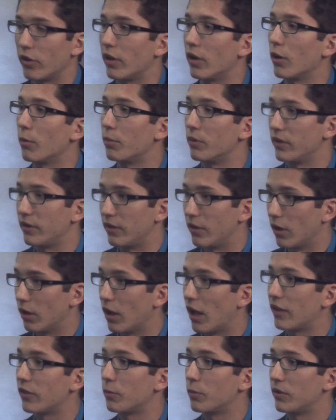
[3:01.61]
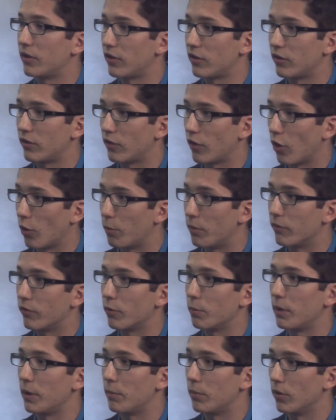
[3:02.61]
there are lots of positions open for
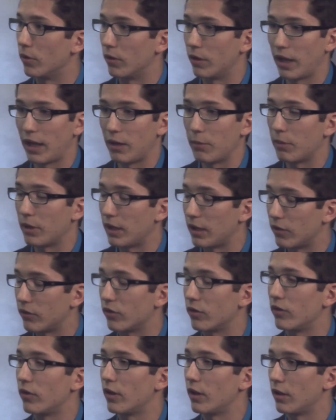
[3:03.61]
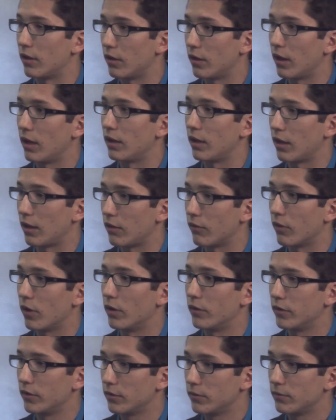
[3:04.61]
people, anybody interested in getting
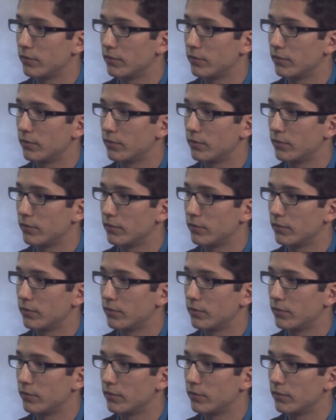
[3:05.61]
involved.